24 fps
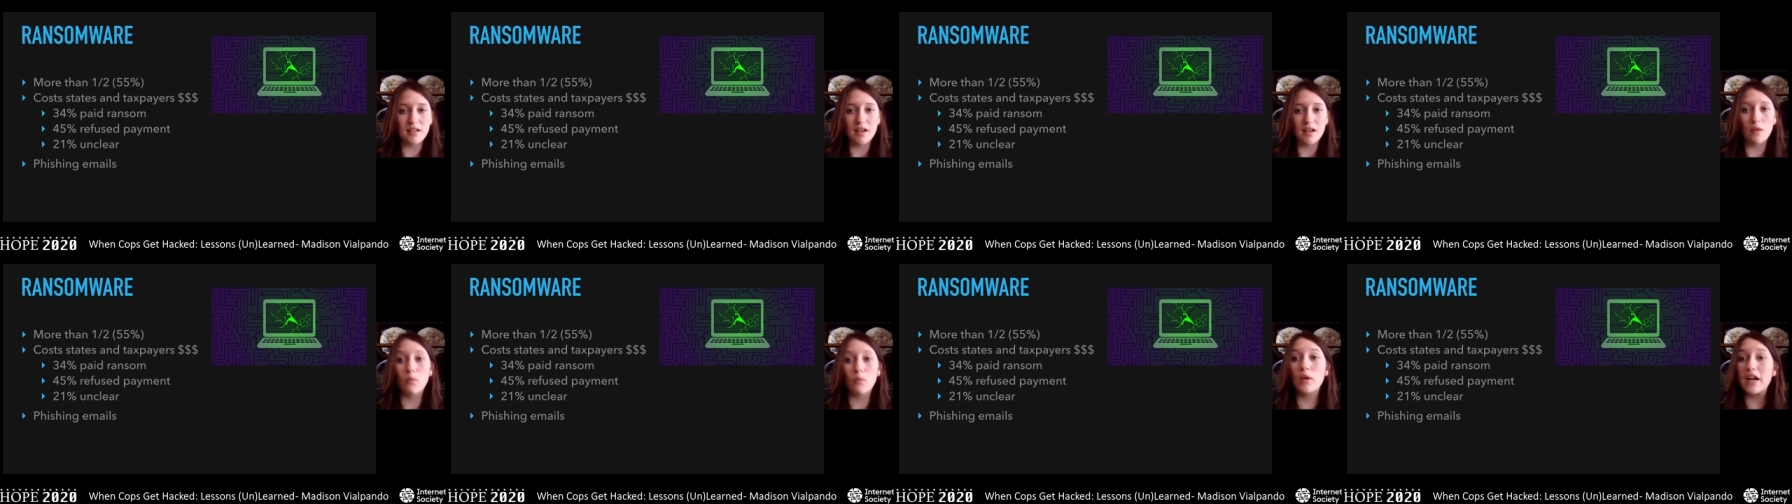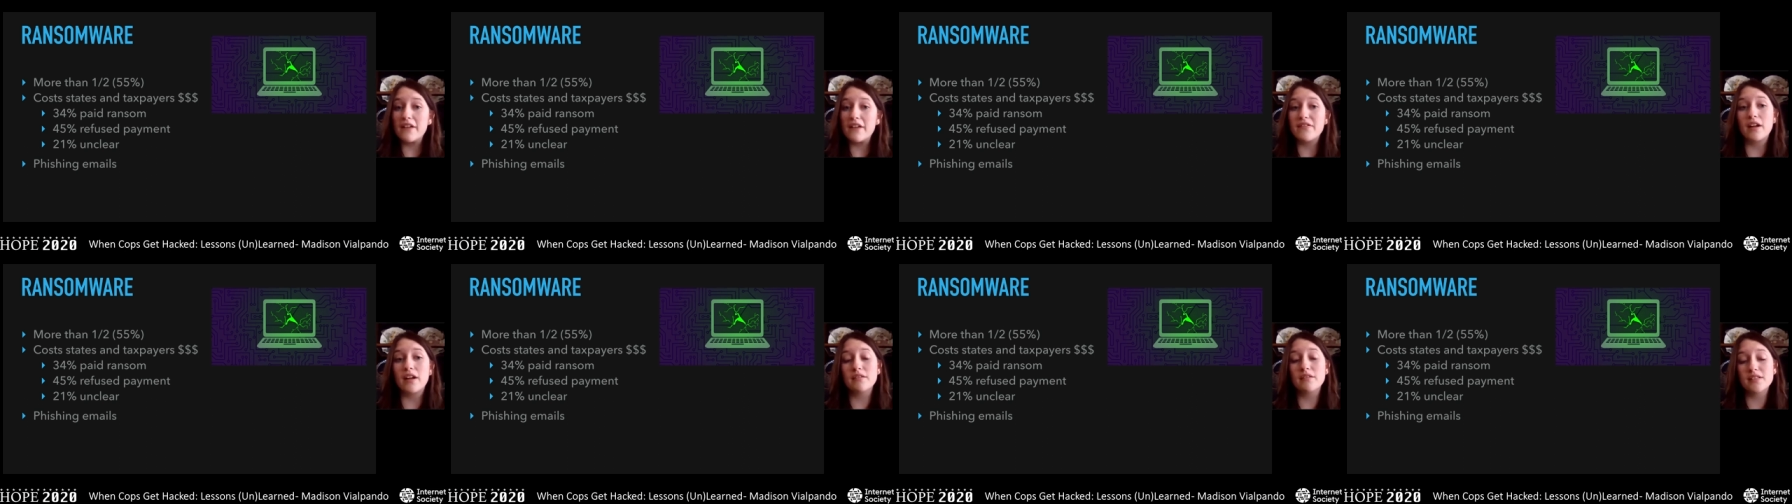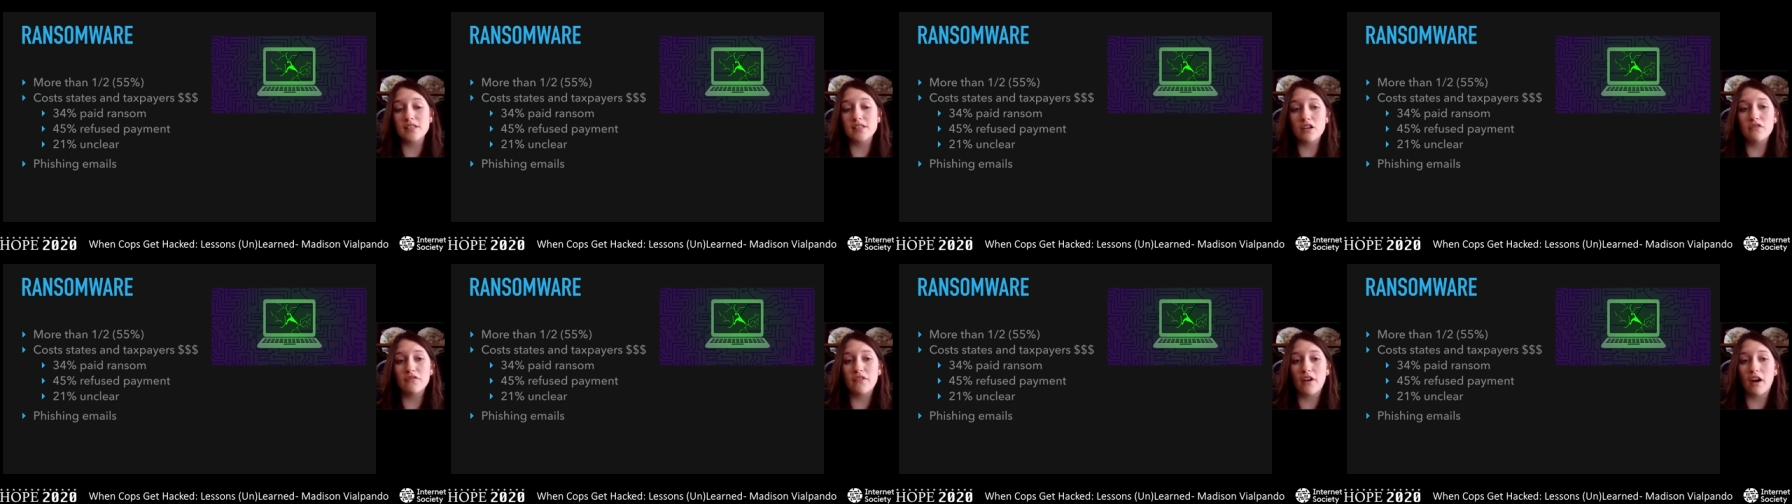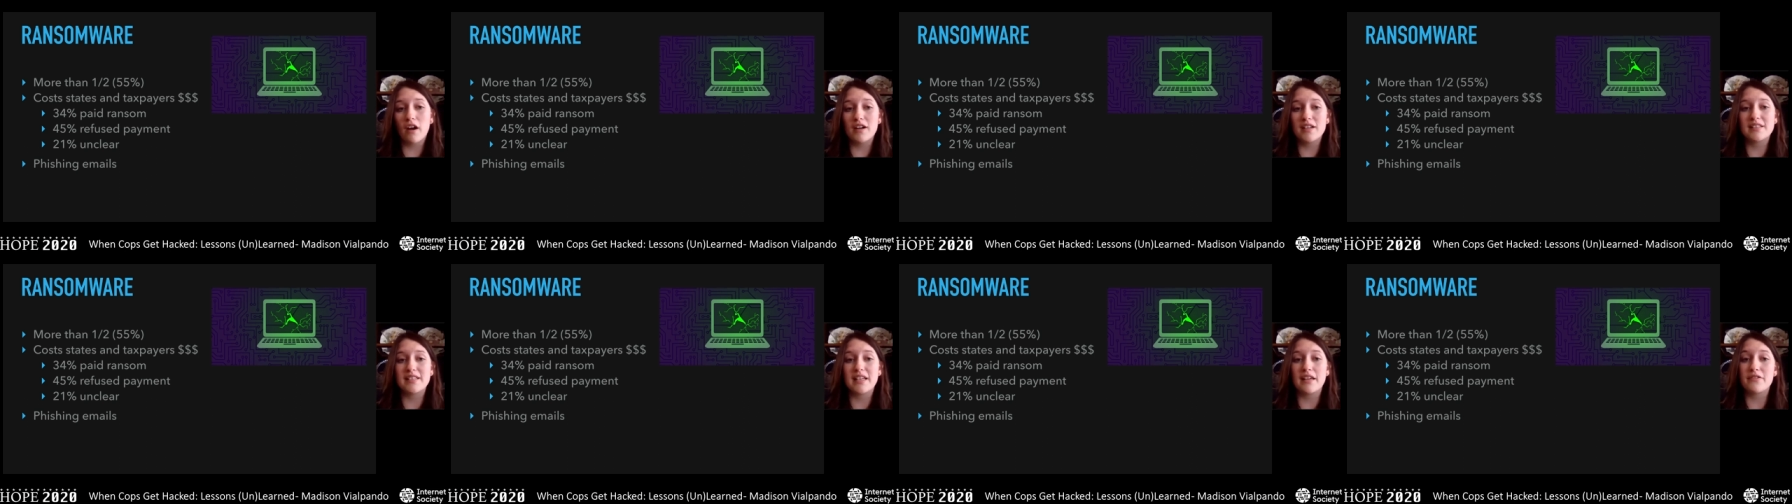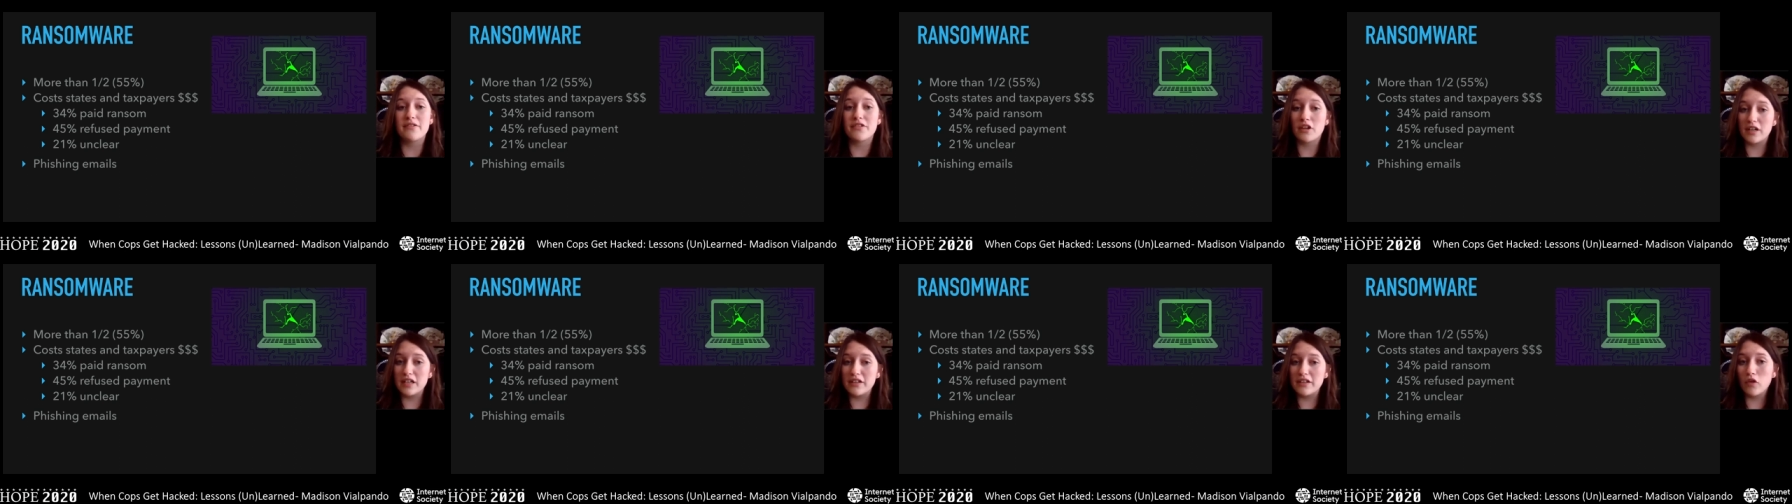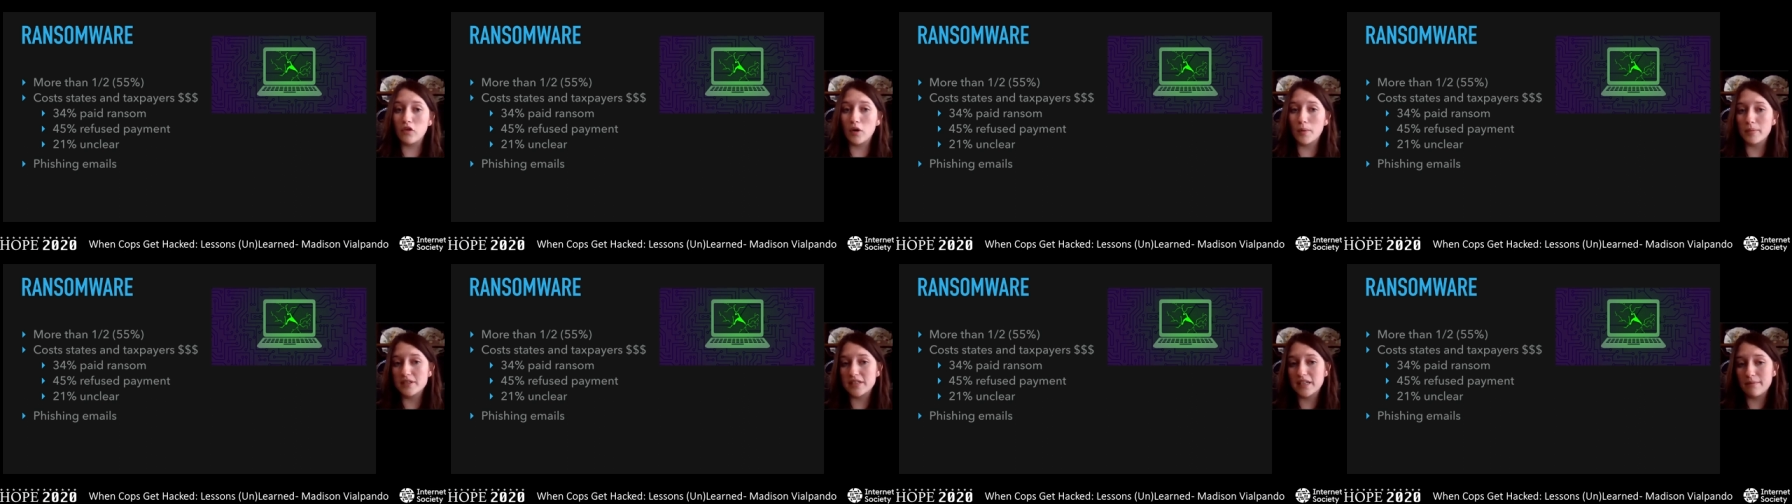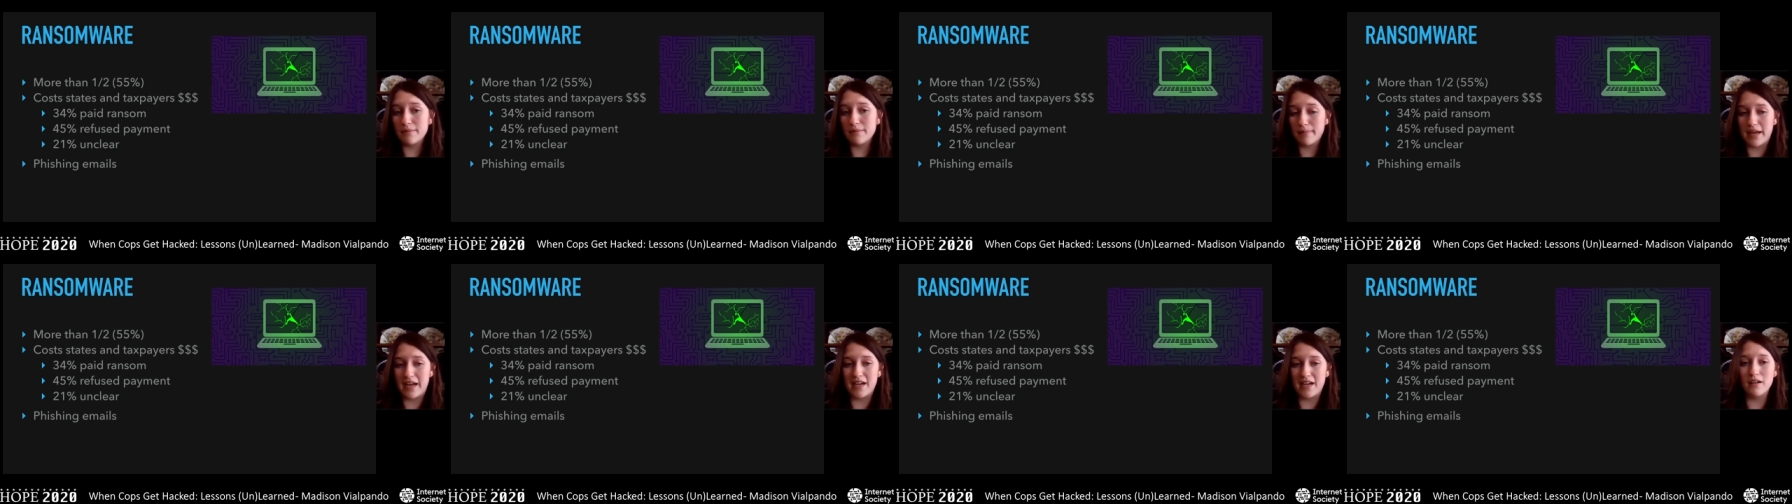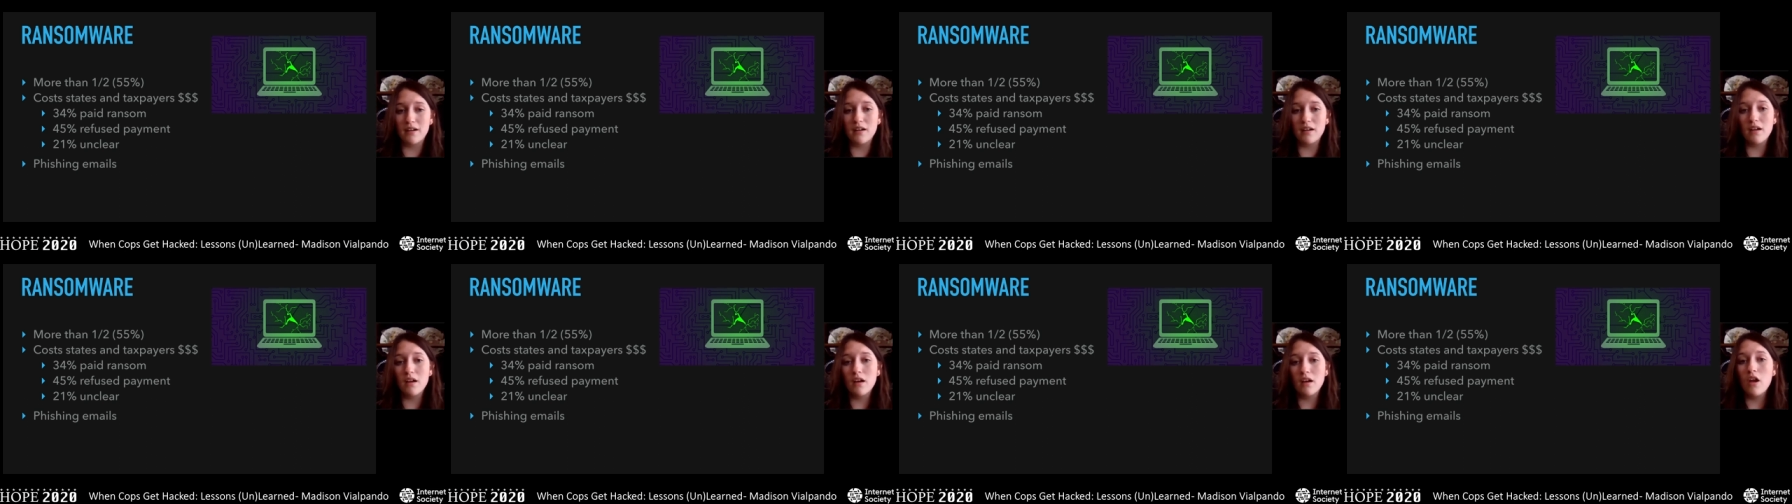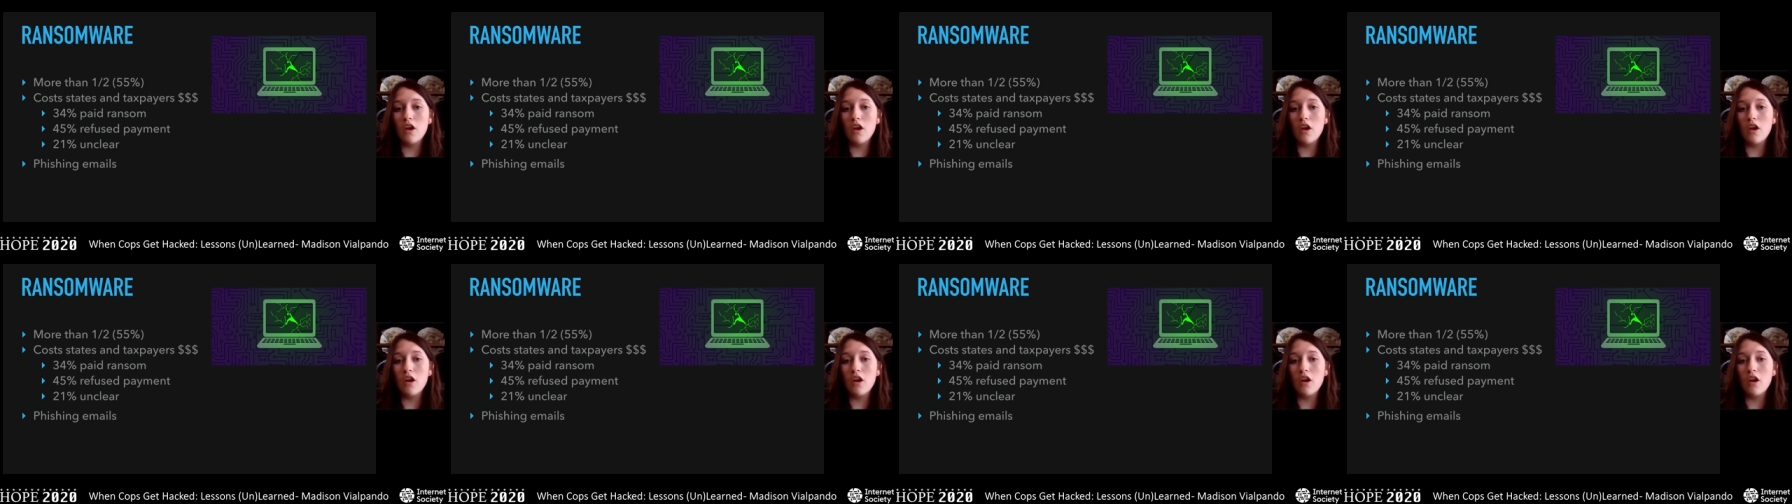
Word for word: And what I found so far is that 34% paid,